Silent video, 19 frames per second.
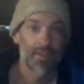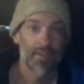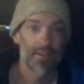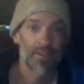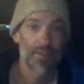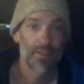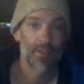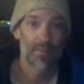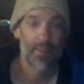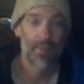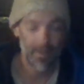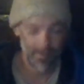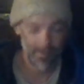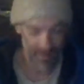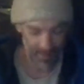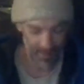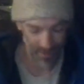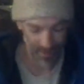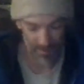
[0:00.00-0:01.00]
It just makes me
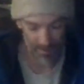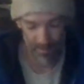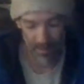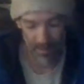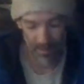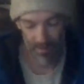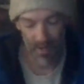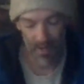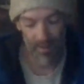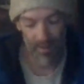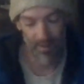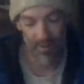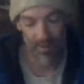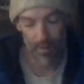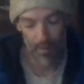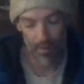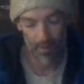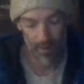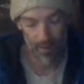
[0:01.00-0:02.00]
think about Nathan
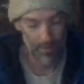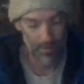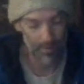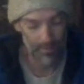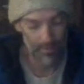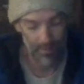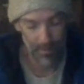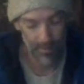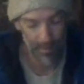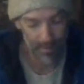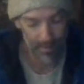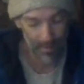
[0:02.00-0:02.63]
Oakley ripping these